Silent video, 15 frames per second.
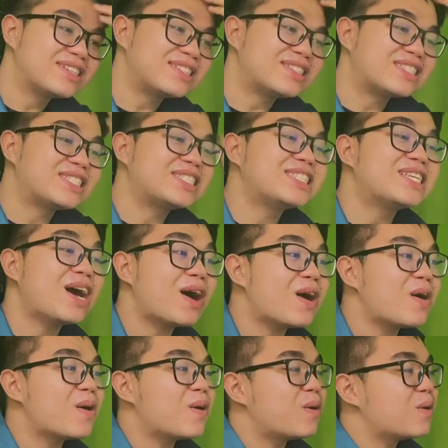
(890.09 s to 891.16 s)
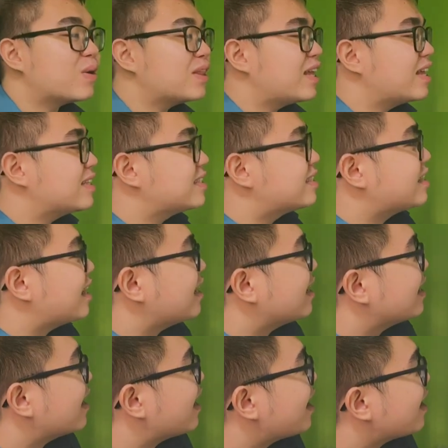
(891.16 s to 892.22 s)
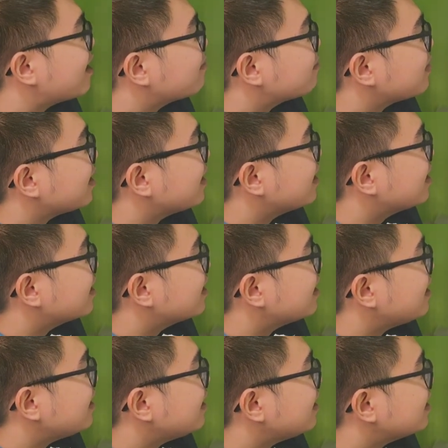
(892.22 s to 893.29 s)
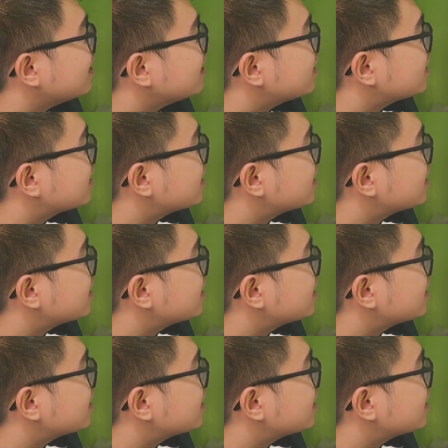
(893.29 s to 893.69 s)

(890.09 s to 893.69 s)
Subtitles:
So let's set up English.